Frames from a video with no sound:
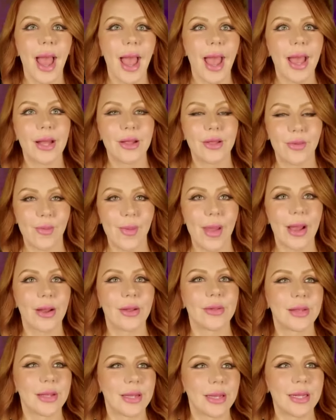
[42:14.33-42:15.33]
and uh,
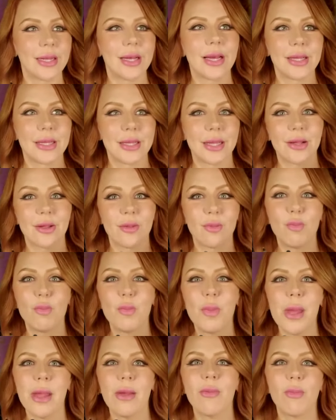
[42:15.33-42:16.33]
tomatoes and he, he says
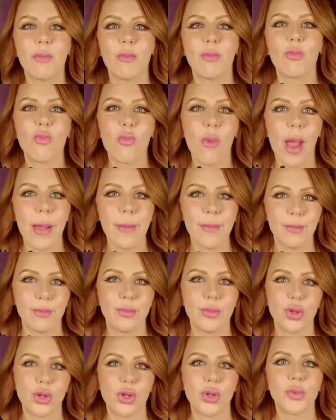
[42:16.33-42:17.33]
big ripe
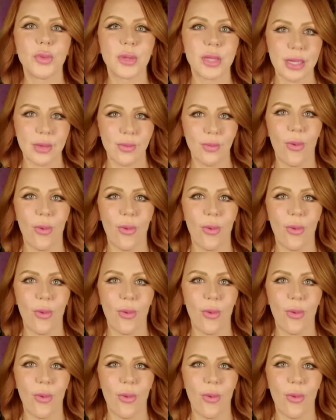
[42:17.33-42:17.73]
juicy